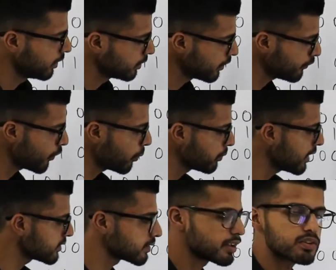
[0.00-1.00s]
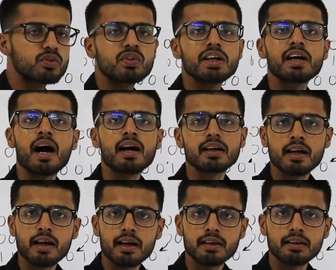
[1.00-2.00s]
The formula says we can't
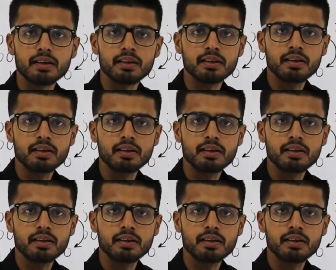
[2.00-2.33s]
correct it.